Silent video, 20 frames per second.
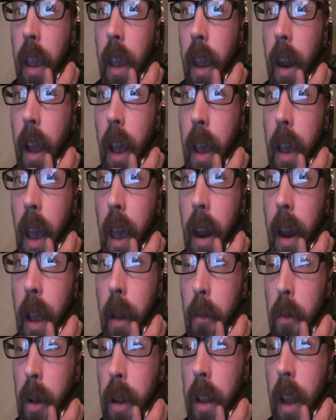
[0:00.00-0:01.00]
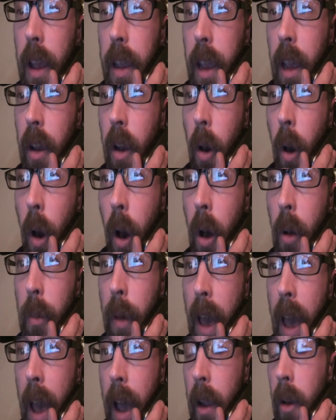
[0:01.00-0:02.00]
and I would like a call
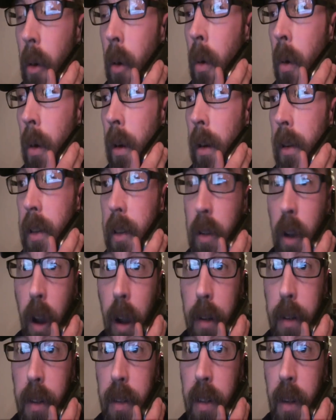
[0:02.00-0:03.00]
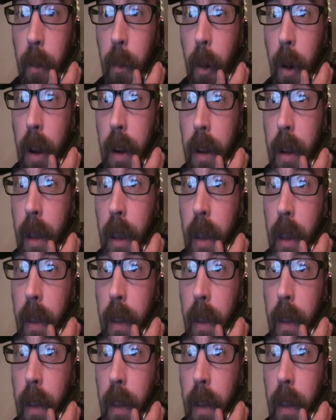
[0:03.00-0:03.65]
back or to talk to someone